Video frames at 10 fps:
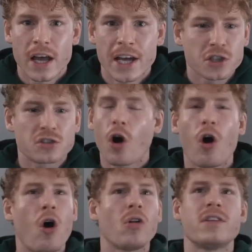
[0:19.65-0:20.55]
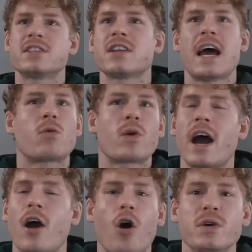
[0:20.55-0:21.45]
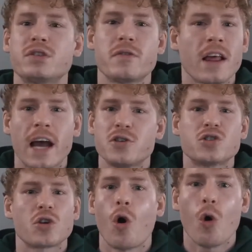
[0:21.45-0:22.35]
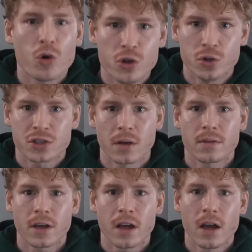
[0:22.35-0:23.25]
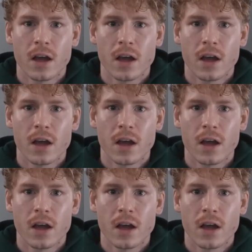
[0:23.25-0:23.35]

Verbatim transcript: It's just all this like where I always feel like I just owe you something.